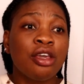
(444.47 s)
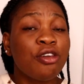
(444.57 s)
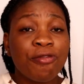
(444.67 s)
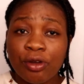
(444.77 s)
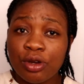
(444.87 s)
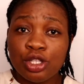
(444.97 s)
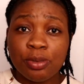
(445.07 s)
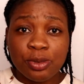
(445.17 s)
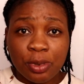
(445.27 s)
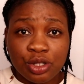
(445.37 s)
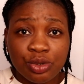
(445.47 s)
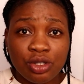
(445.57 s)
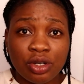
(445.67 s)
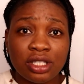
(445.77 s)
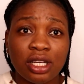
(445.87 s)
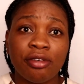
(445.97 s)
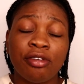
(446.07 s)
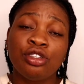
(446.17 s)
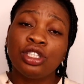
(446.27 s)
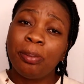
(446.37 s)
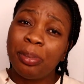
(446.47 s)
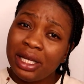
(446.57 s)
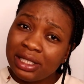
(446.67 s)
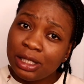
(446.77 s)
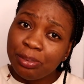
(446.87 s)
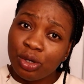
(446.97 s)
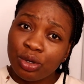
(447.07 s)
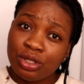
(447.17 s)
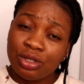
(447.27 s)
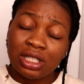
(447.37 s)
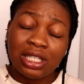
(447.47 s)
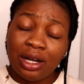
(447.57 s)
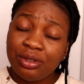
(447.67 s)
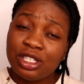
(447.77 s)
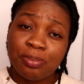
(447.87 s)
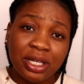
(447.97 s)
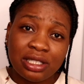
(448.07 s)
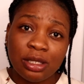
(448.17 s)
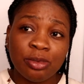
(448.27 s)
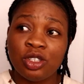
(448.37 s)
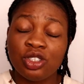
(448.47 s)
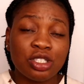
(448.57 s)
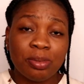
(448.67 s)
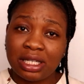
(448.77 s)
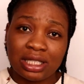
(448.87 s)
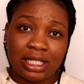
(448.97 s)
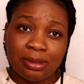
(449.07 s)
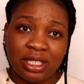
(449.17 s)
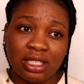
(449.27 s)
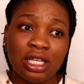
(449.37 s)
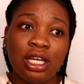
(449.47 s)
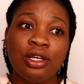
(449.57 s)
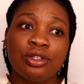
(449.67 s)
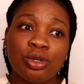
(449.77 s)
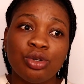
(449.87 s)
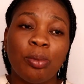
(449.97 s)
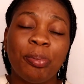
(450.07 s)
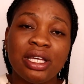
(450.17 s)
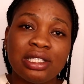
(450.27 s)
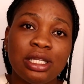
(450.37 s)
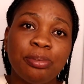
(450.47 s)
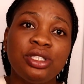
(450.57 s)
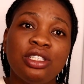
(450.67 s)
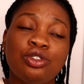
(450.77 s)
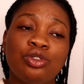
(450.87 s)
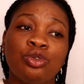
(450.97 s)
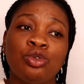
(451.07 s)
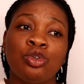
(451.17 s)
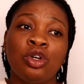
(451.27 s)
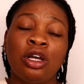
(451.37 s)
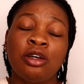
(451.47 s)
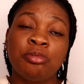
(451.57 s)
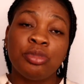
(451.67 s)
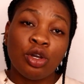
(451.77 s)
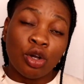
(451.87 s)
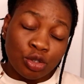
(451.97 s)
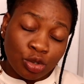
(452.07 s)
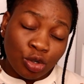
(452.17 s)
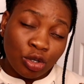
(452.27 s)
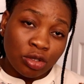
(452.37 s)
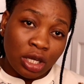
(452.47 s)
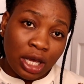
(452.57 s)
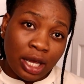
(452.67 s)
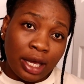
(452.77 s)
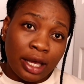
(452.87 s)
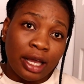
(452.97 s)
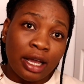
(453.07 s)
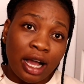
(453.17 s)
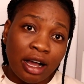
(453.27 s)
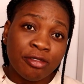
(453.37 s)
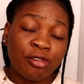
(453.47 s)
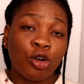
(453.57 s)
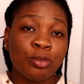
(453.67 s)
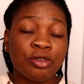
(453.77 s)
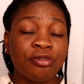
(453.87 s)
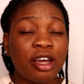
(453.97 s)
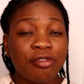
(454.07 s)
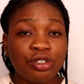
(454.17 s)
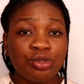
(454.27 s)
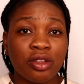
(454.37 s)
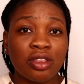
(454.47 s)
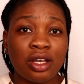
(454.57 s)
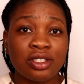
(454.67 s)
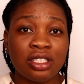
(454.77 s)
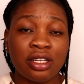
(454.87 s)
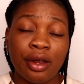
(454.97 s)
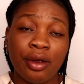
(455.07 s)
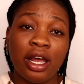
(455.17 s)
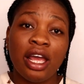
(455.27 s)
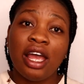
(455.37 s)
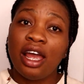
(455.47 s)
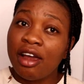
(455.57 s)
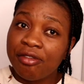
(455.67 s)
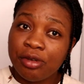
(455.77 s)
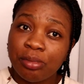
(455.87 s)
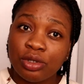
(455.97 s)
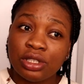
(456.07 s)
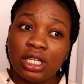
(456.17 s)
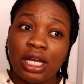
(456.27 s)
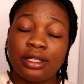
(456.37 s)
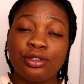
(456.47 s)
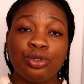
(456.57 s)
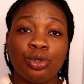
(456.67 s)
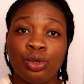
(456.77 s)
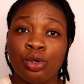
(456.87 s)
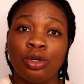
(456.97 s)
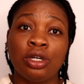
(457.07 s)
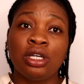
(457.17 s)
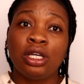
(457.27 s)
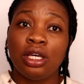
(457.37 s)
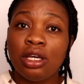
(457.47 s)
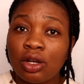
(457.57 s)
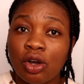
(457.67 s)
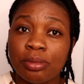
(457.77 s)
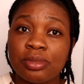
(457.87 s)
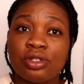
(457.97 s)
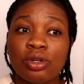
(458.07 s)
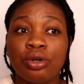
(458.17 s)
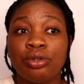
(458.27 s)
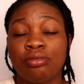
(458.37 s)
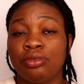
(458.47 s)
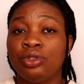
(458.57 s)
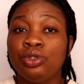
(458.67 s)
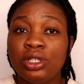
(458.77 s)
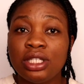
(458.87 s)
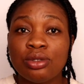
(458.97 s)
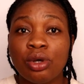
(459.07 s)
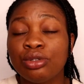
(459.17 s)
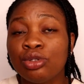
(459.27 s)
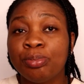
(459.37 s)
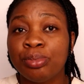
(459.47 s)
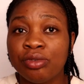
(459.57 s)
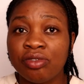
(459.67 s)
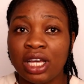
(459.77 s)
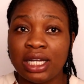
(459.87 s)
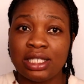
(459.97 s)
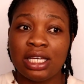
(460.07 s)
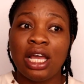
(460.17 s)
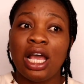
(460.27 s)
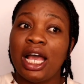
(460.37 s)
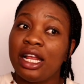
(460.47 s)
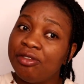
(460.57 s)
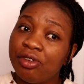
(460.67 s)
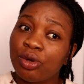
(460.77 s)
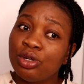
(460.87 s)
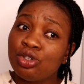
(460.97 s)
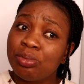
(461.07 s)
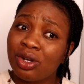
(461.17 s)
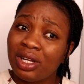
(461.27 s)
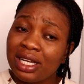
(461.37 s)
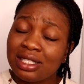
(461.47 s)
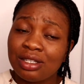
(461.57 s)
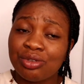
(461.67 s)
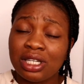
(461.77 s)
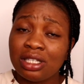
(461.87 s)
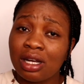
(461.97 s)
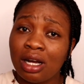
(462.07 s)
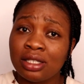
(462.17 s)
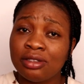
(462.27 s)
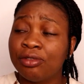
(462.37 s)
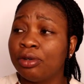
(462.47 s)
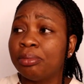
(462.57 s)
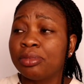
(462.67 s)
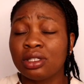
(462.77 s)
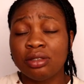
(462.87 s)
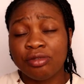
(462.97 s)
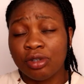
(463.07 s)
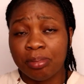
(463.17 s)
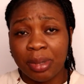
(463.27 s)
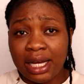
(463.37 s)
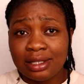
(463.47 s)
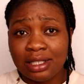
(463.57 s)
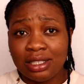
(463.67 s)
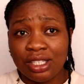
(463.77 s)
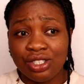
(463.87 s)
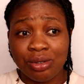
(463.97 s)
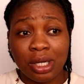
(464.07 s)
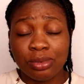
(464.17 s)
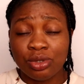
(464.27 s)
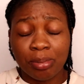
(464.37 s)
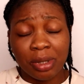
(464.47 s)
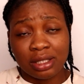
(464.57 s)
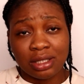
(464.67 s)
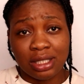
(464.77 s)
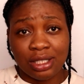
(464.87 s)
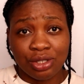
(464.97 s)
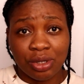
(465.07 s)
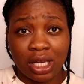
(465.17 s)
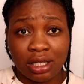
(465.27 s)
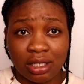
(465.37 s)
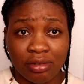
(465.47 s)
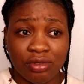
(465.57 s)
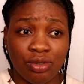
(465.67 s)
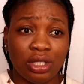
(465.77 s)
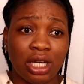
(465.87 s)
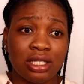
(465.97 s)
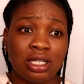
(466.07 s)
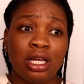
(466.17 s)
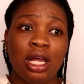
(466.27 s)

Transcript: If you're going to be sponsoring yourself, the payslip you're going to now is payslip, not just bank statement. So your payslip need to be also have up to 500,000 naira every month as your income. So you need to also prove that. And if you're going to be collecting credit cards from banks in Nigeria, I'm sure banks in Nigeria can give you that.